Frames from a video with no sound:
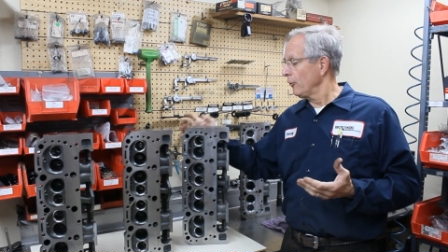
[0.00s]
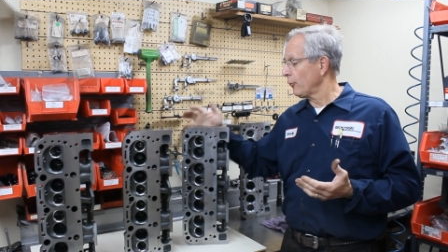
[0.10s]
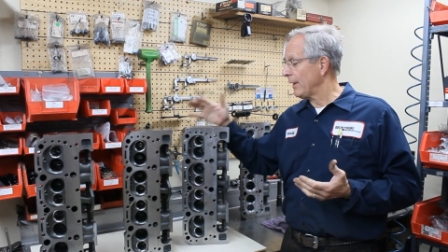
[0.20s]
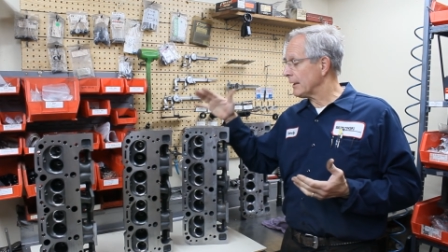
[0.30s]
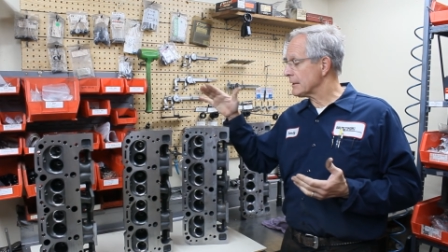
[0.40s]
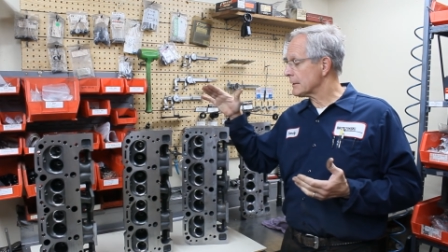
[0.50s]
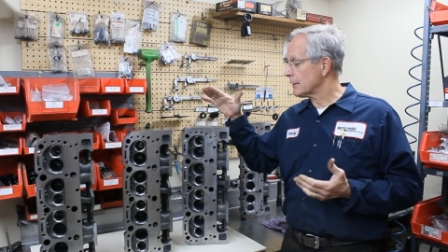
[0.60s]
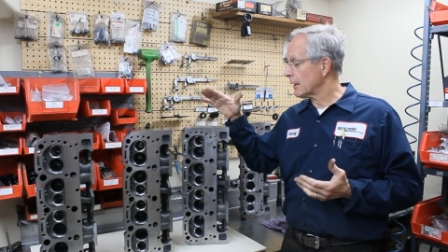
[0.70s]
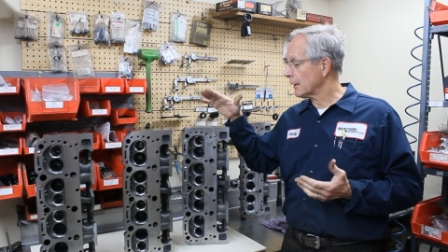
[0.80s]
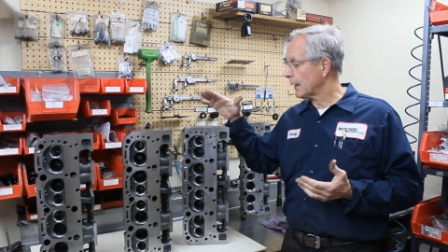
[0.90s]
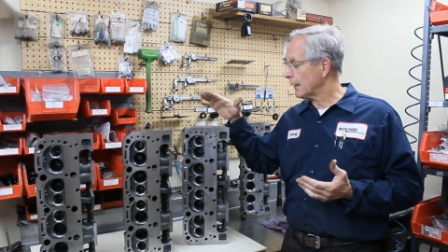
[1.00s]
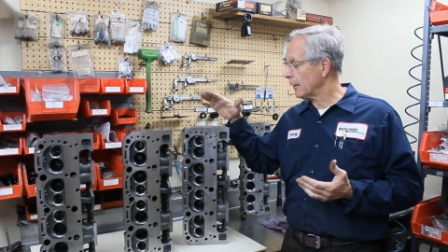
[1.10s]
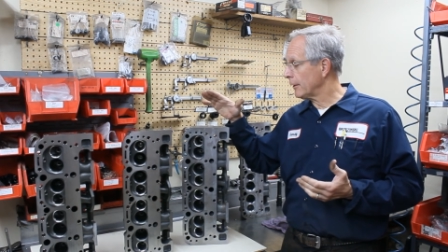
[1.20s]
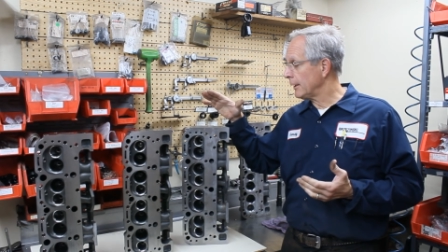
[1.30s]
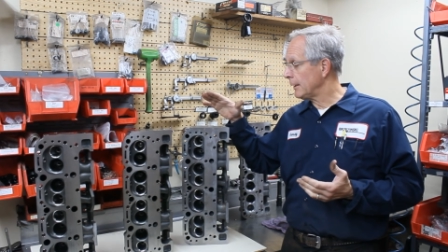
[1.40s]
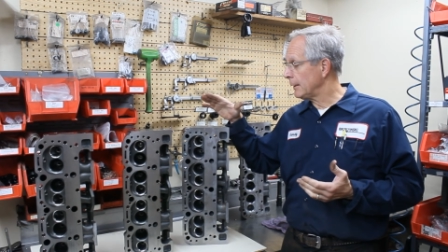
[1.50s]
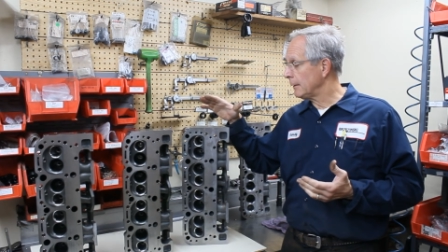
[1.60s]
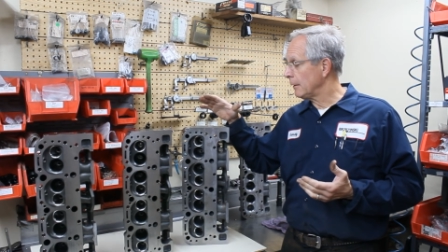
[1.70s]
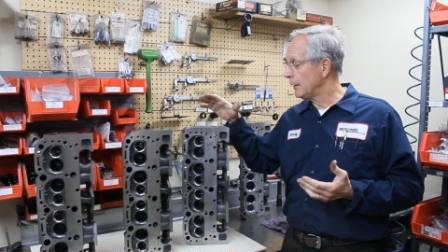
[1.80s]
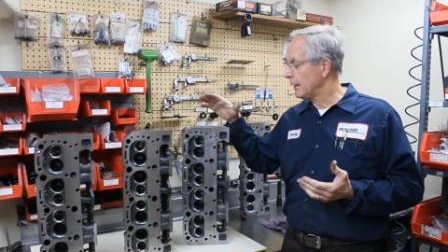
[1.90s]
so that's kind of
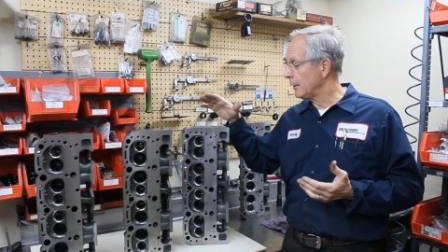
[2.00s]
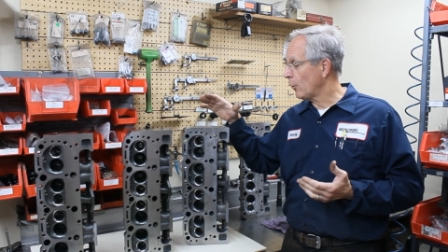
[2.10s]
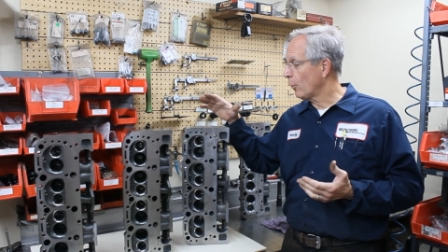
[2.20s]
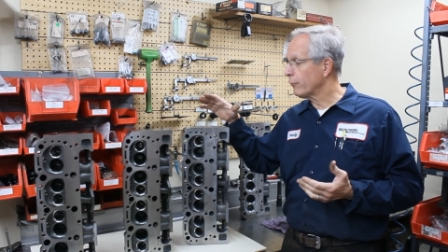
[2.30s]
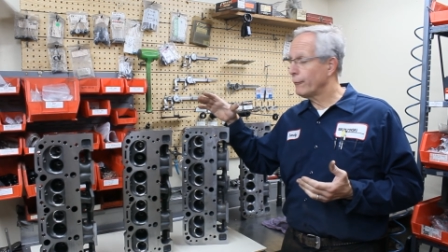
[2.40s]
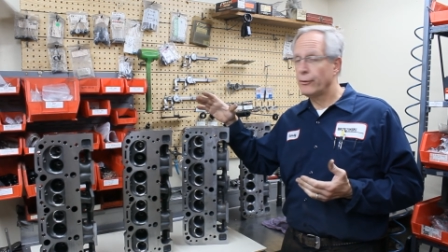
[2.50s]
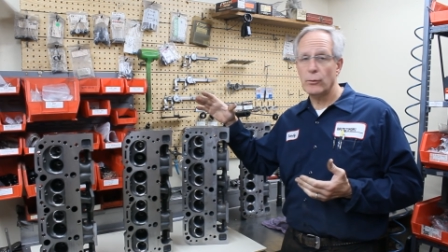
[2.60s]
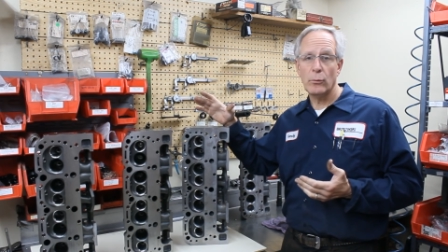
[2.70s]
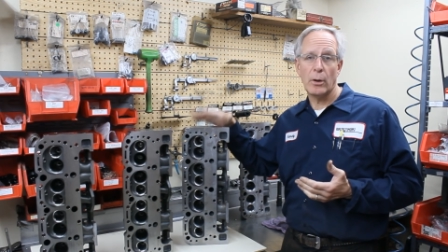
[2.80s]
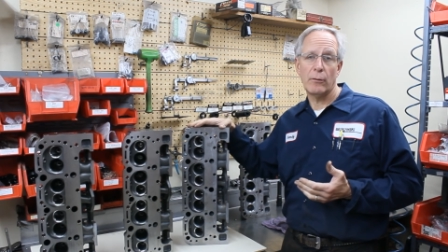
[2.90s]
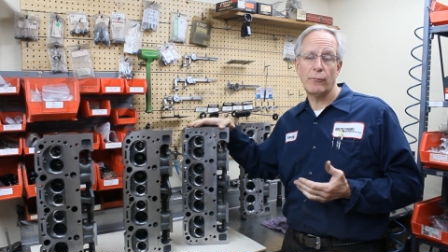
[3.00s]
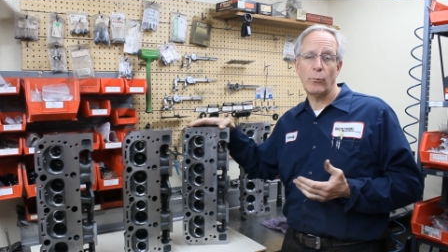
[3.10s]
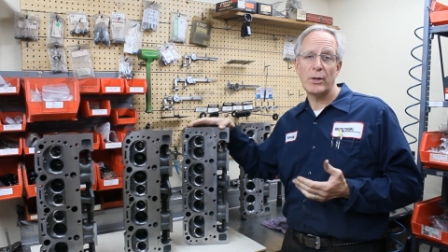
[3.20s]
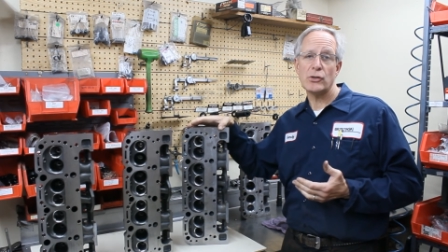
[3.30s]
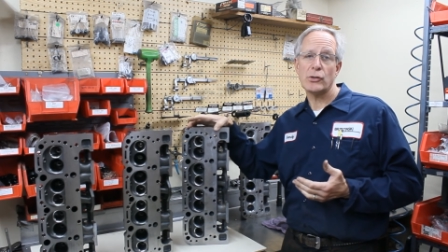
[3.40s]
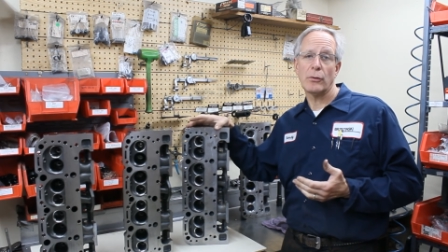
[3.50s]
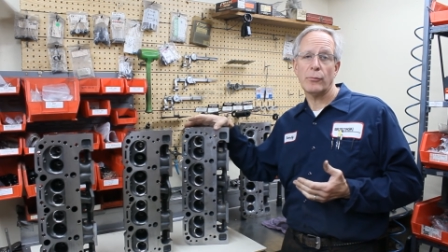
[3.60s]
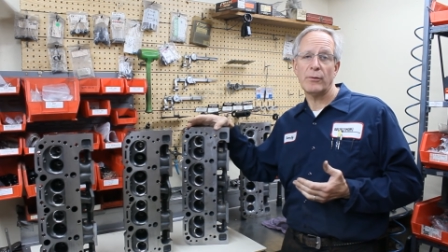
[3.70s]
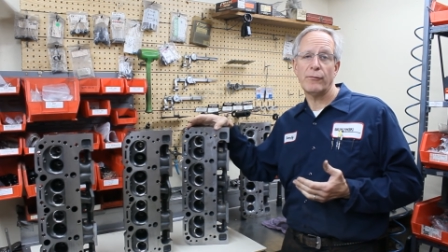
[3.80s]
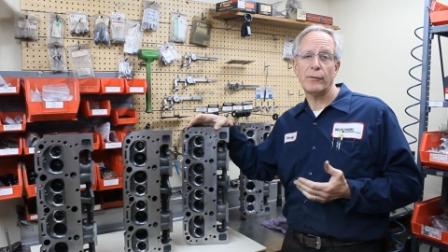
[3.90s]
the, the overview of which
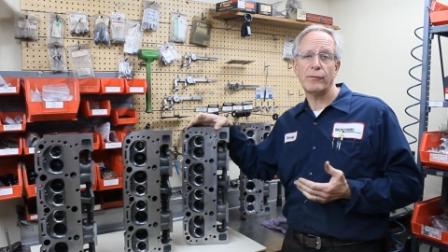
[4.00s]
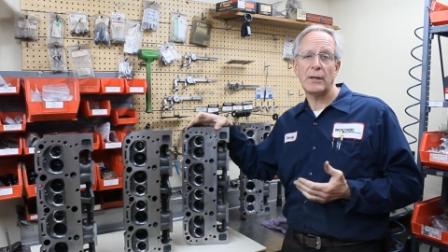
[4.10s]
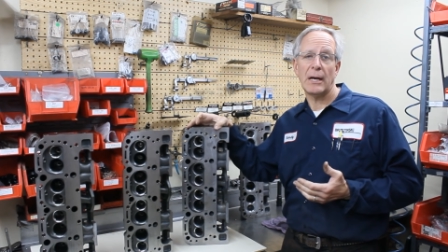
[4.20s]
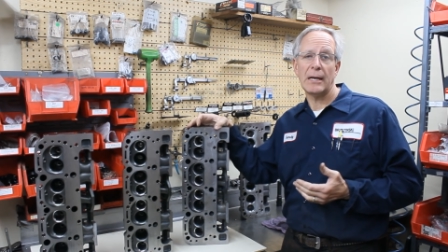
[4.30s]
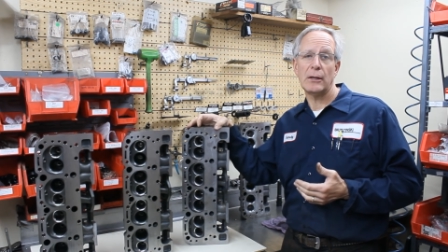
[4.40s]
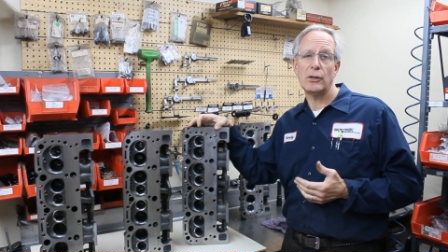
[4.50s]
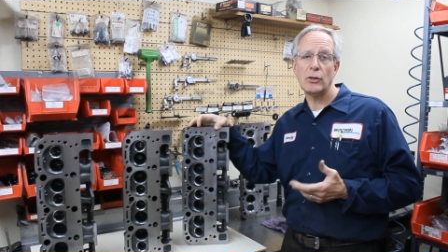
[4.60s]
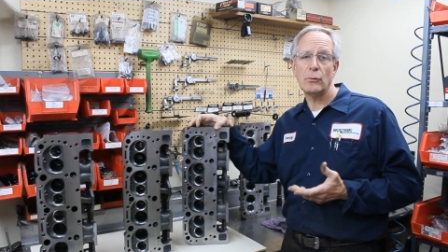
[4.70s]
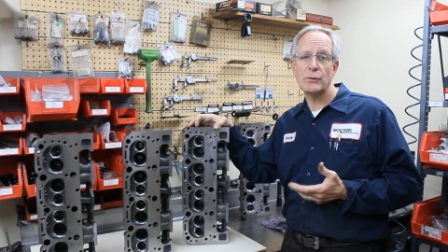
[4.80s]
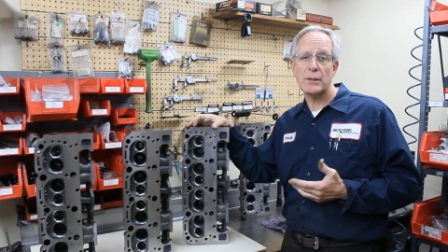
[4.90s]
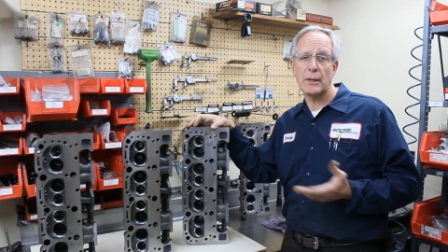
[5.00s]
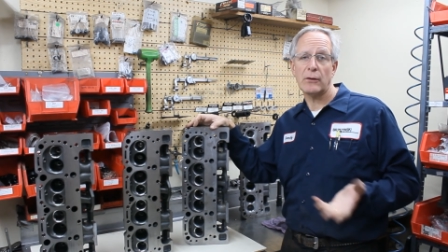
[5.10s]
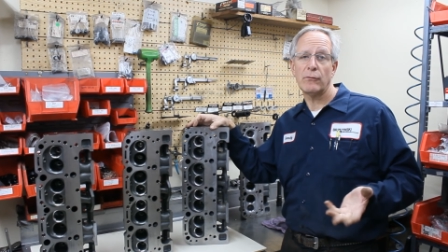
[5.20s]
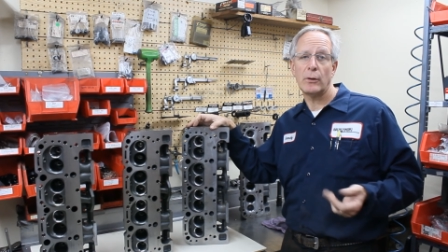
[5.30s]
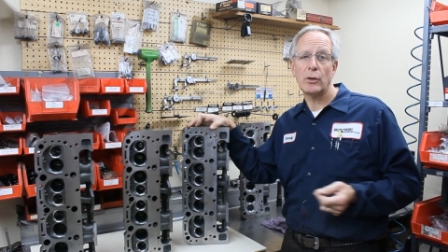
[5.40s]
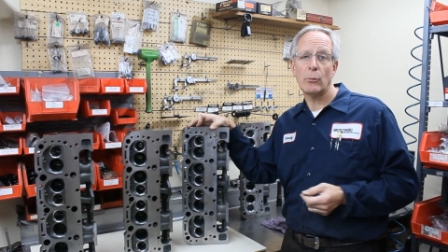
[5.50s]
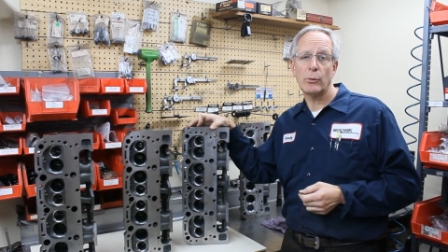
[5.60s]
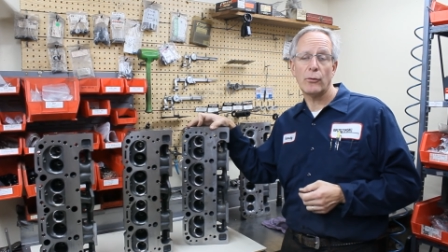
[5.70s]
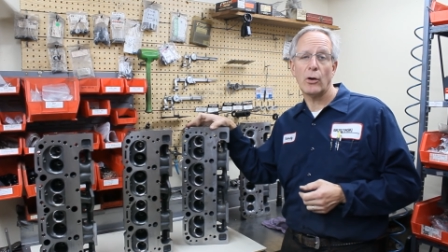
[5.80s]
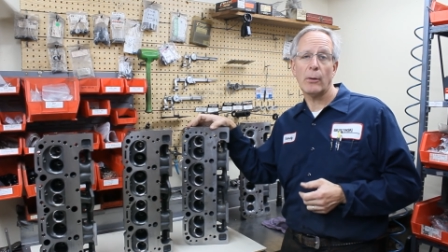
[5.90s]
350 I had to use. The next video
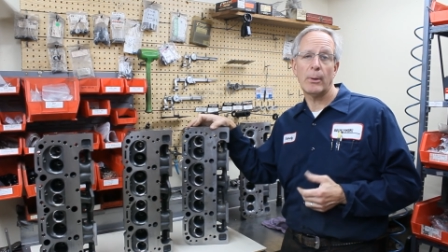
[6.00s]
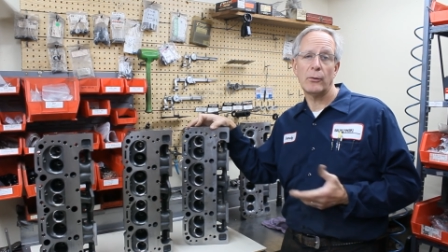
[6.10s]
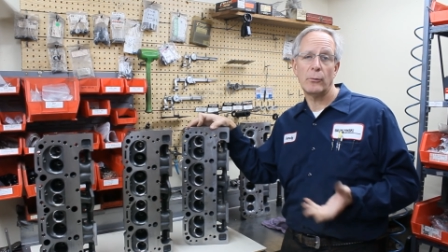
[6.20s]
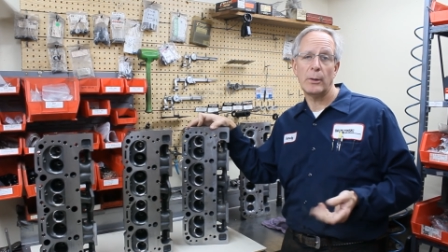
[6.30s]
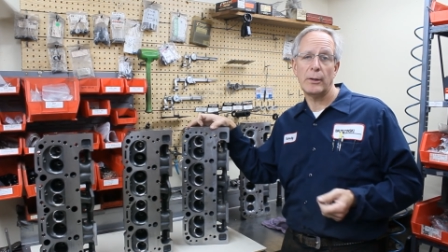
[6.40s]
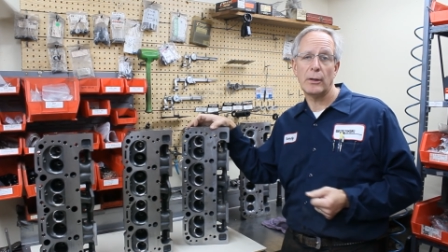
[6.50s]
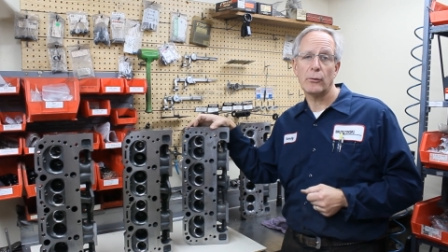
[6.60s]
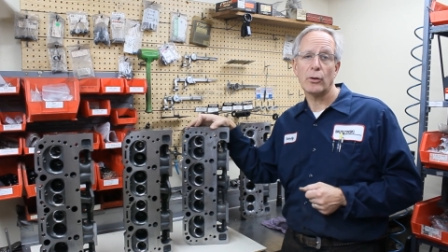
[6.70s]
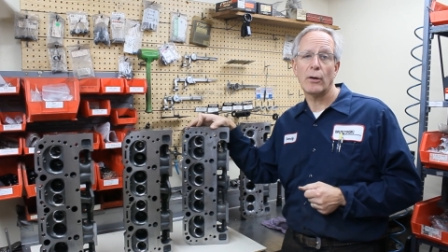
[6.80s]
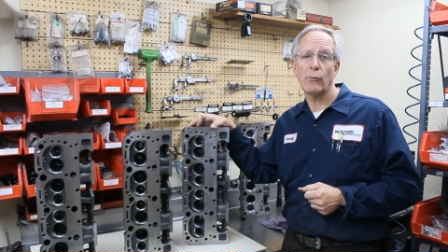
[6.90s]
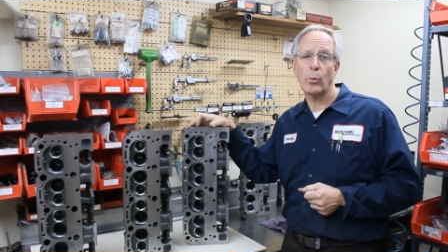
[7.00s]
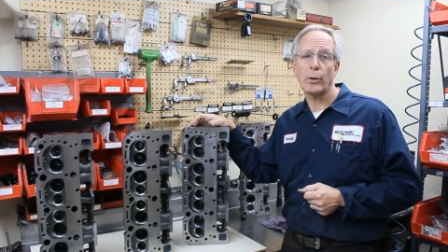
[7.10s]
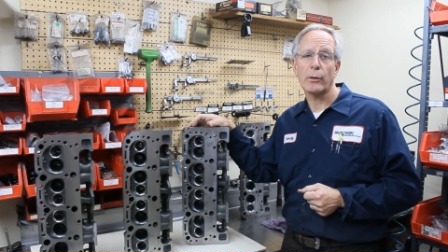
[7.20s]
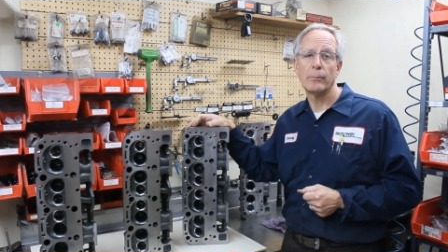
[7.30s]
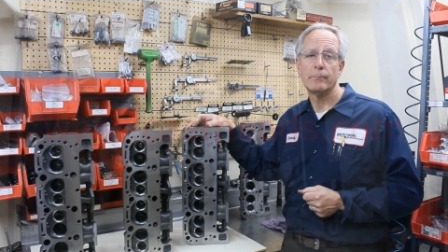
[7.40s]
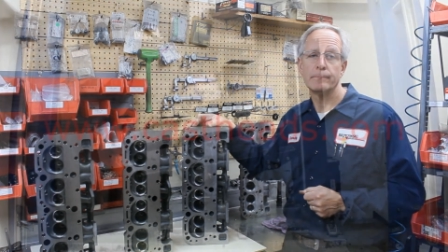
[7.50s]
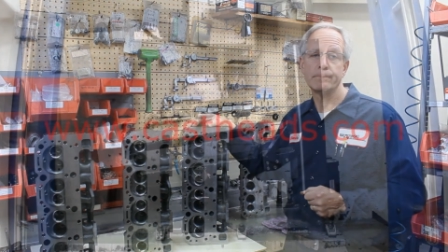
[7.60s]
we'll talk about doing the undercover work.